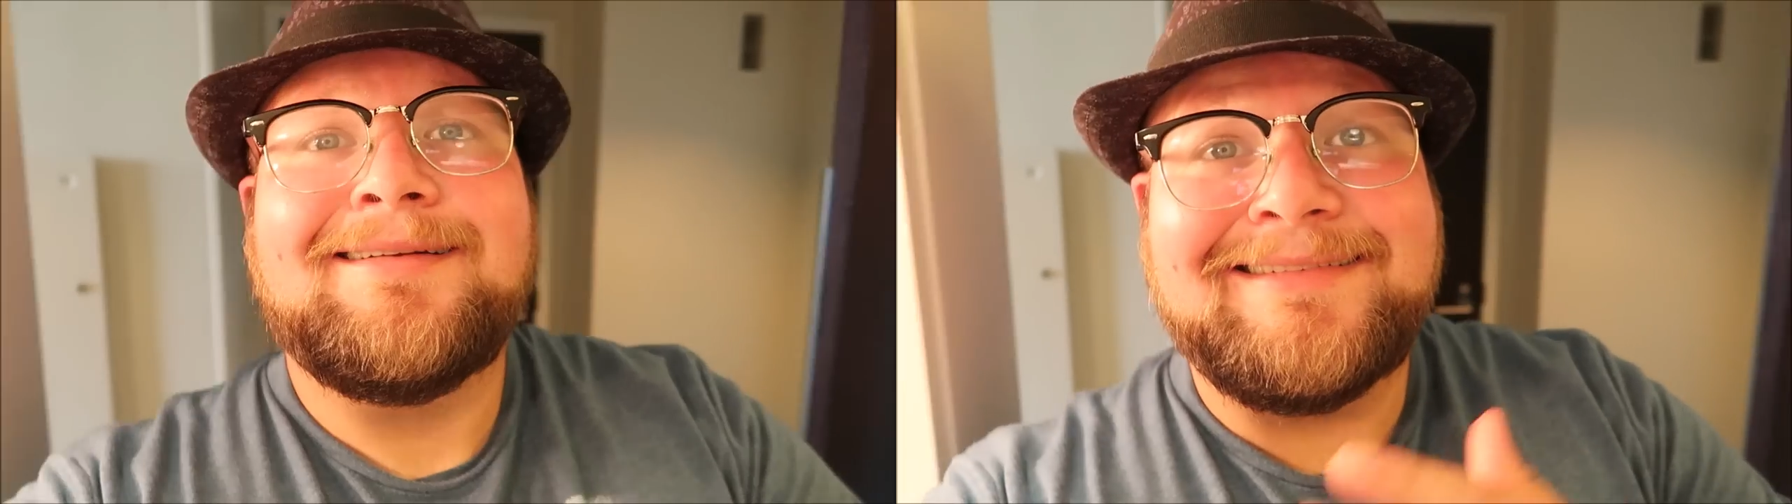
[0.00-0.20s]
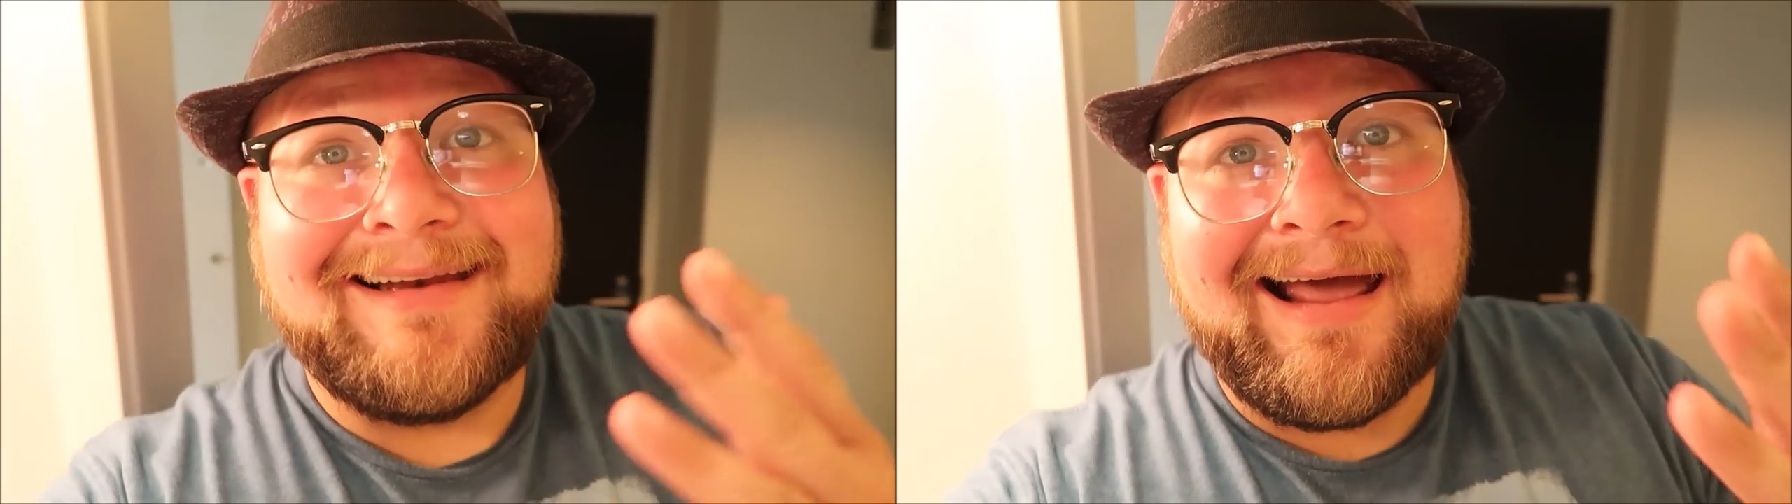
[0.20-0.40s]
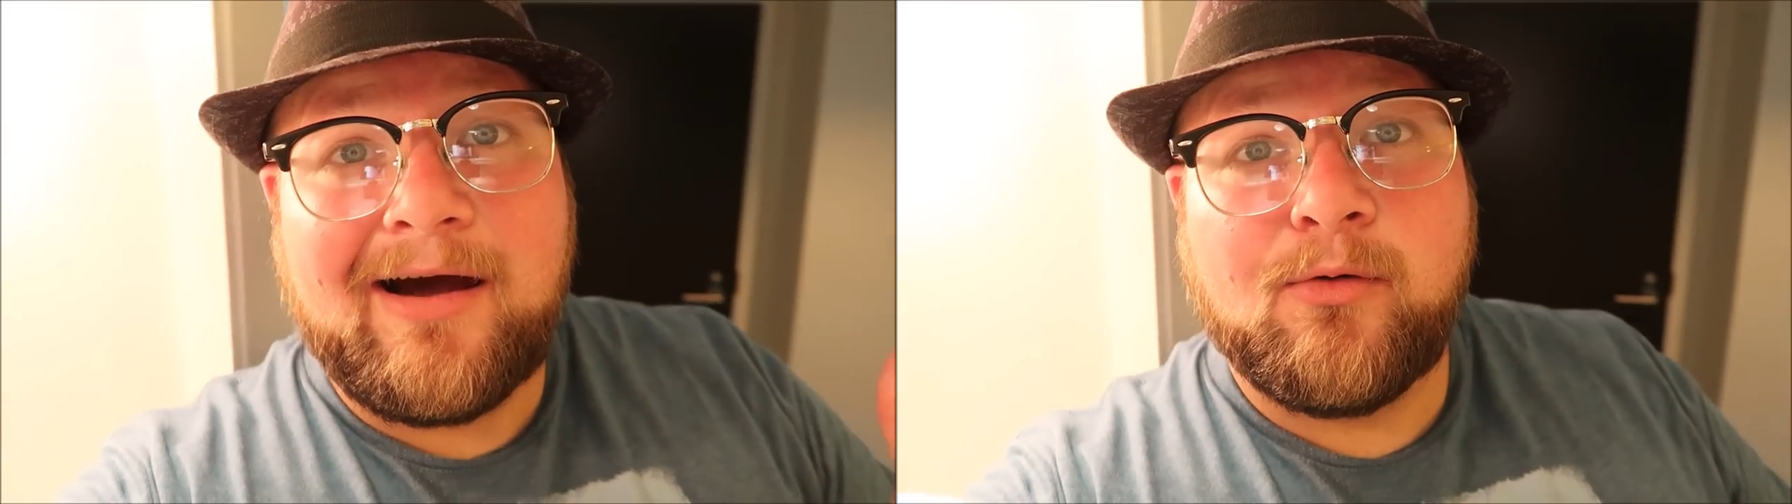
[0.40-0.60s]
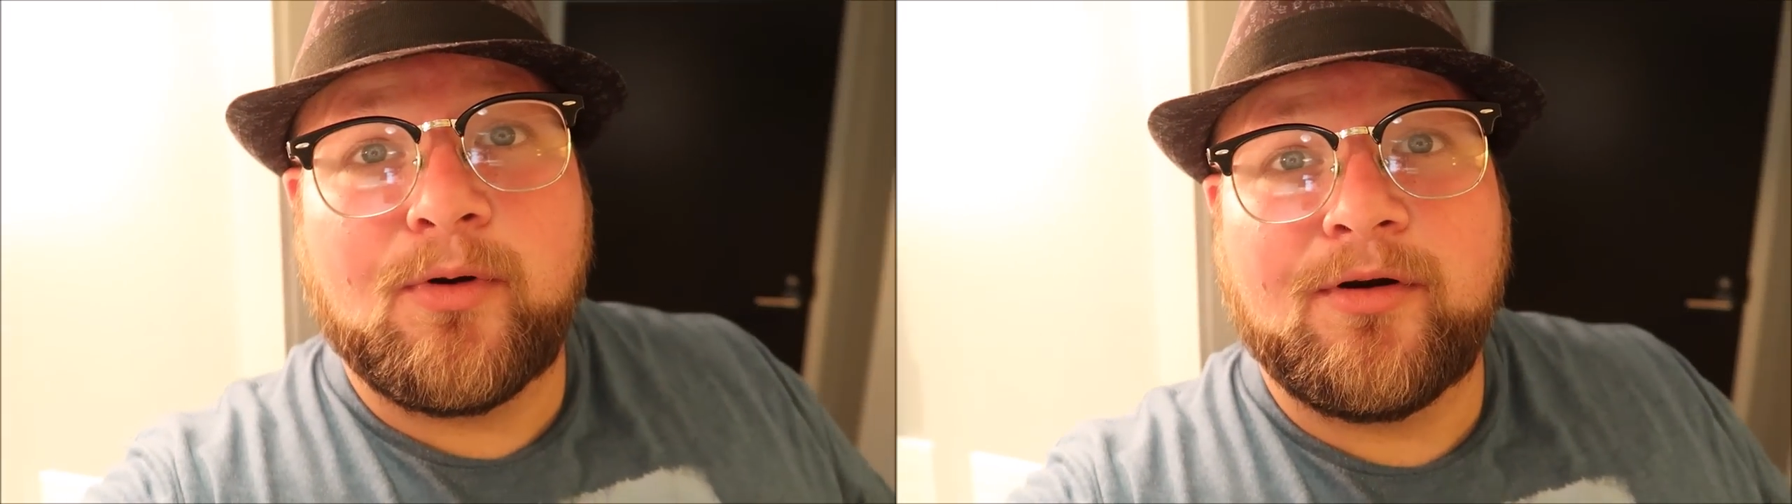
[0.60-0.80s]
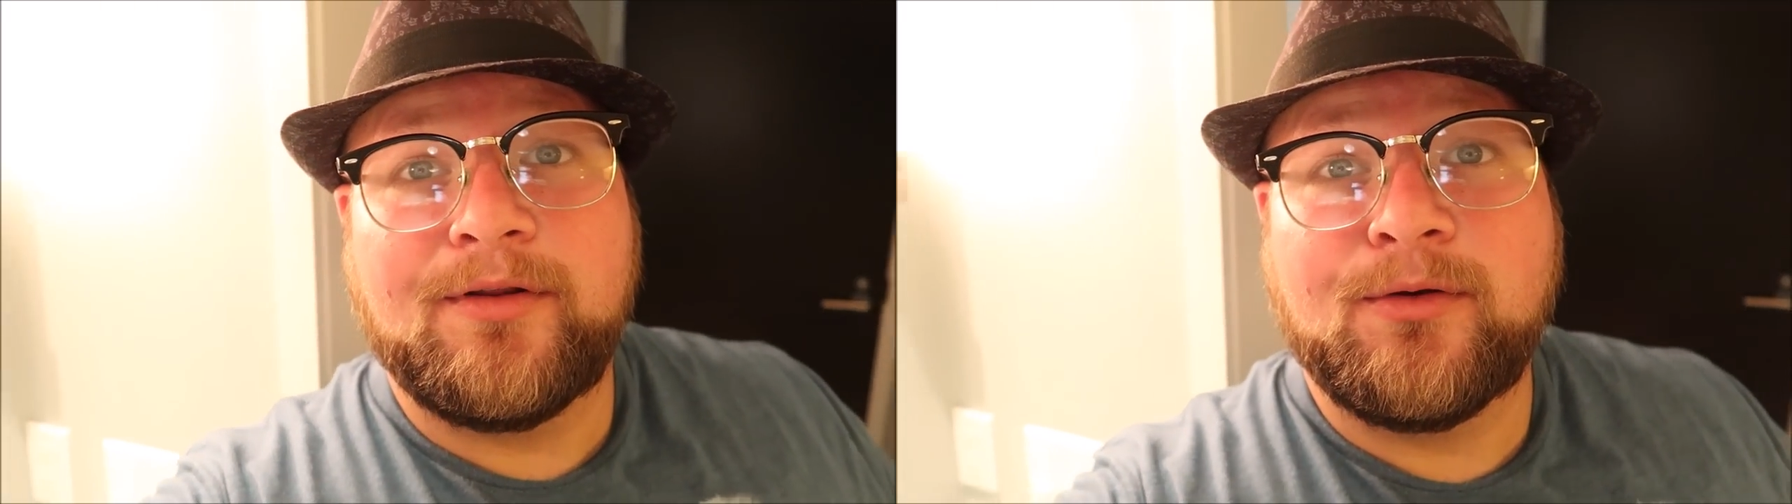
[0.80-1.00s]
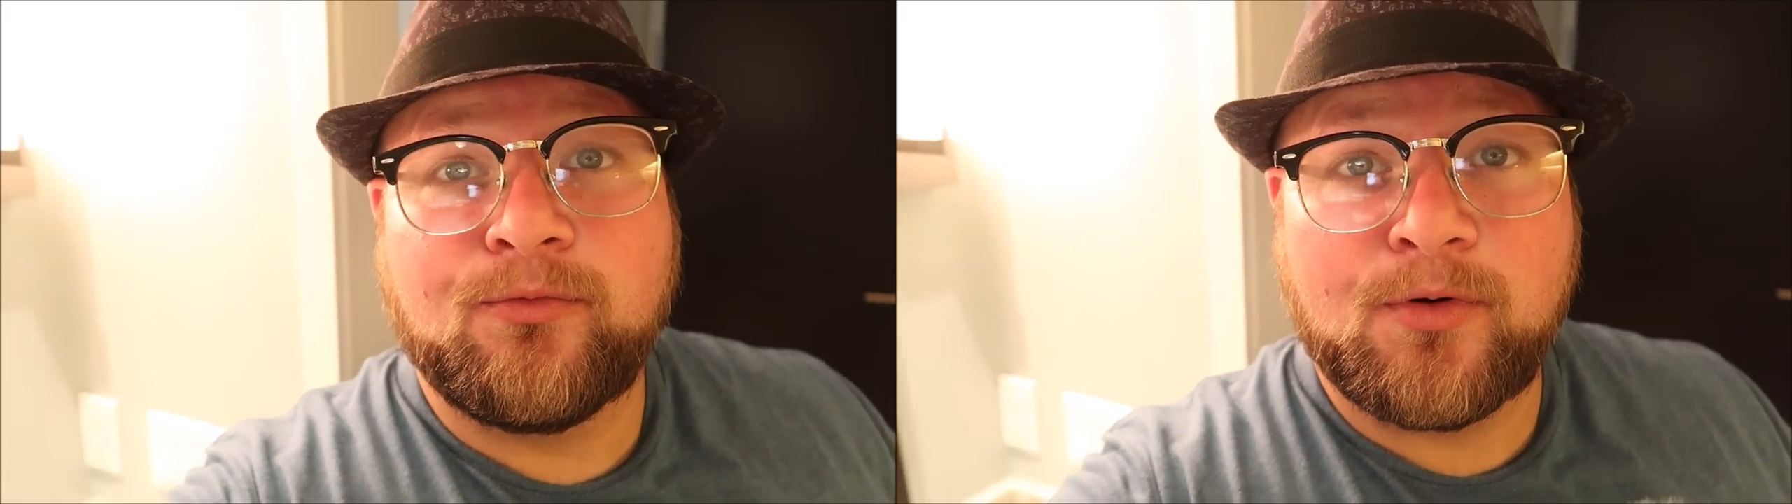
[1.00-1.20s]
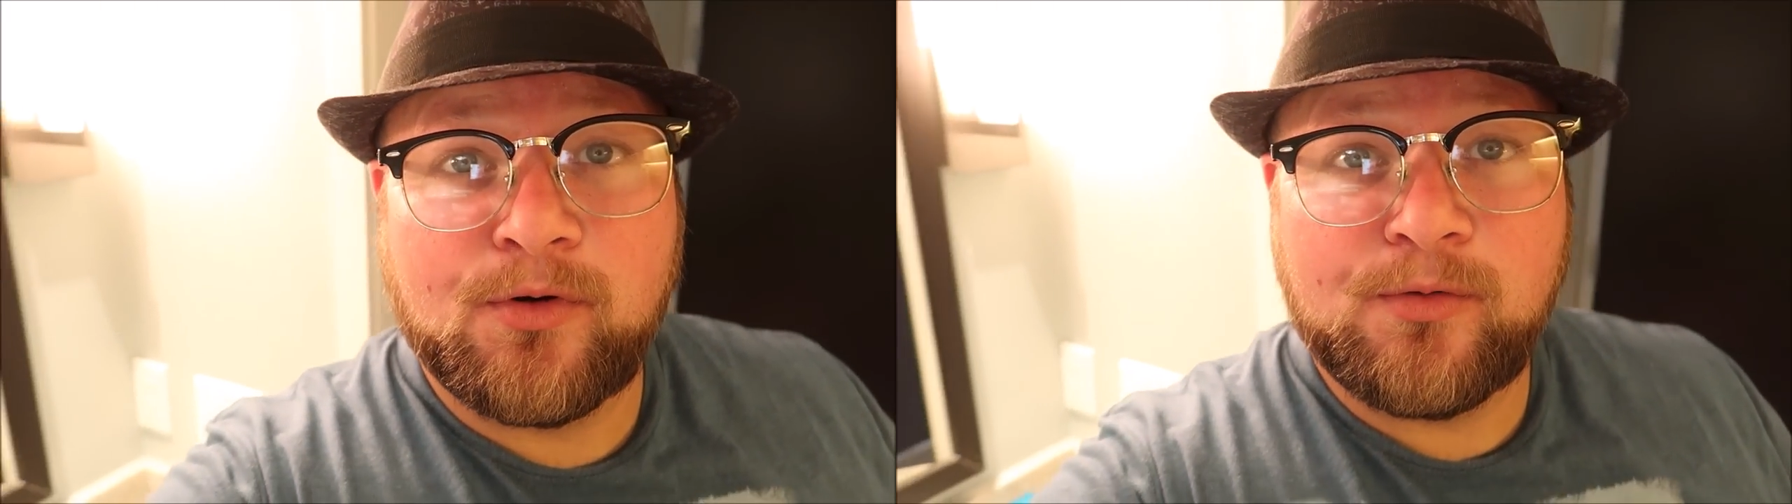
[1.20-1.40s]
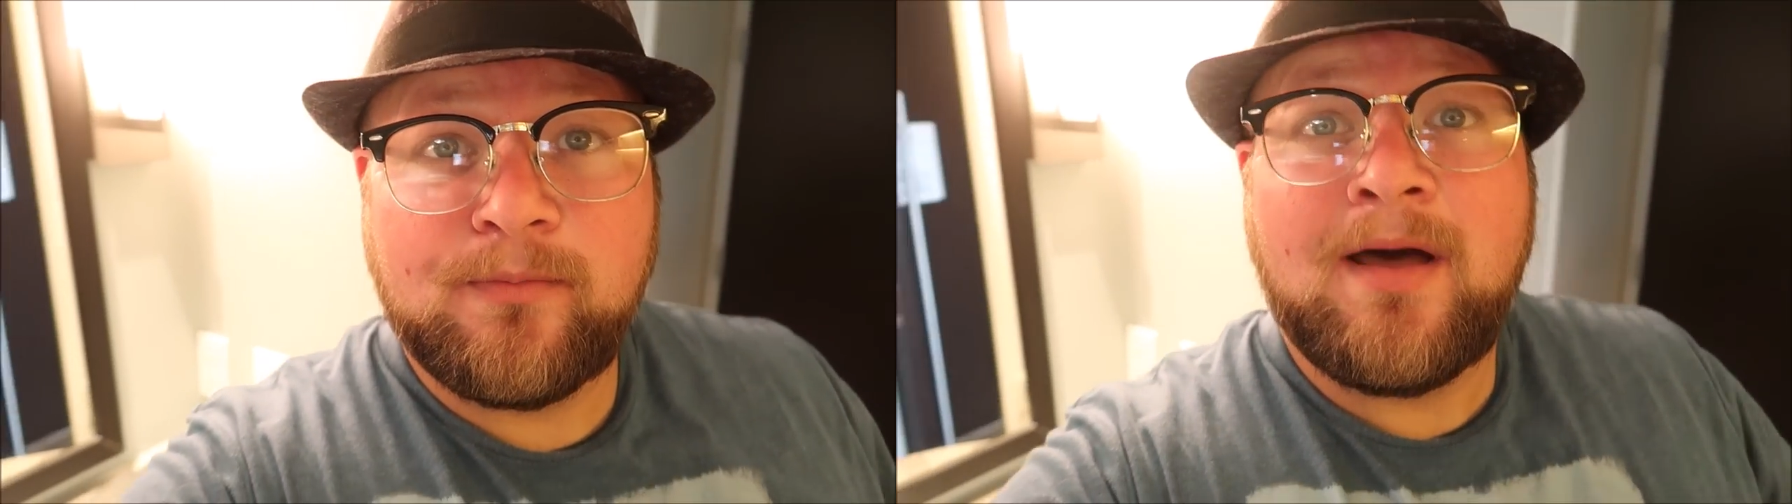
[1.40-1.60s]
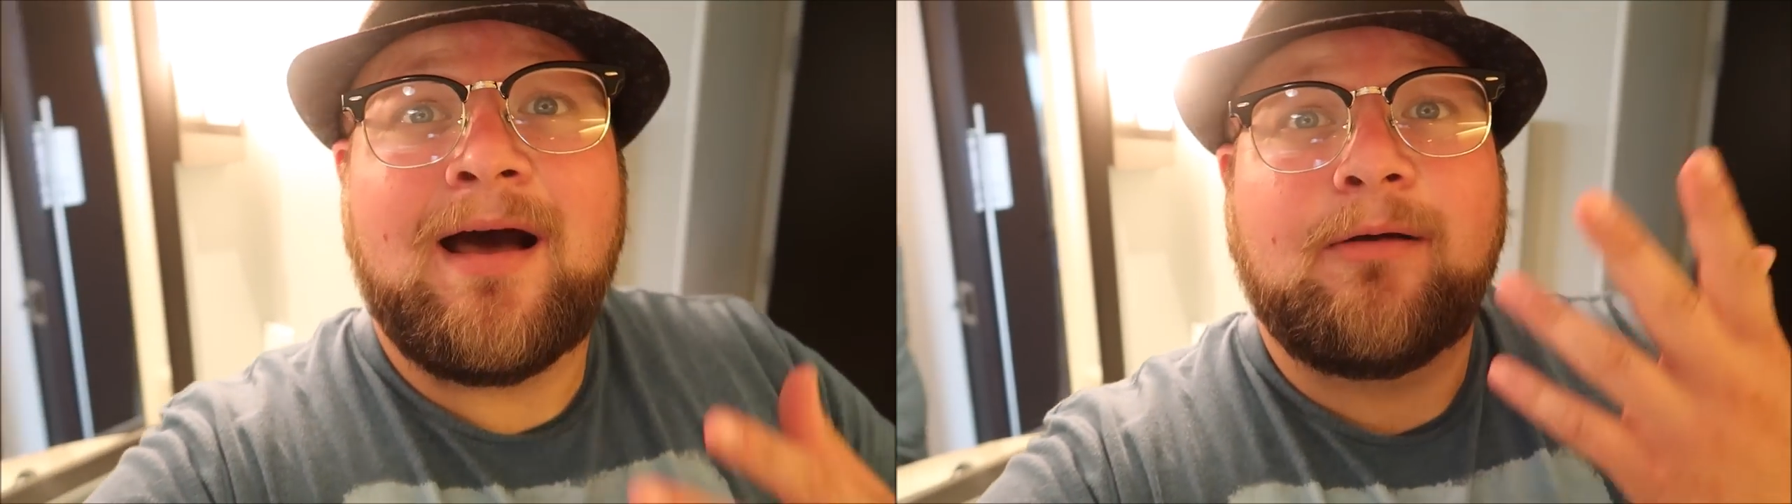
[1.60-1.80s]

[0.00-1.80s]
Now we're in the room.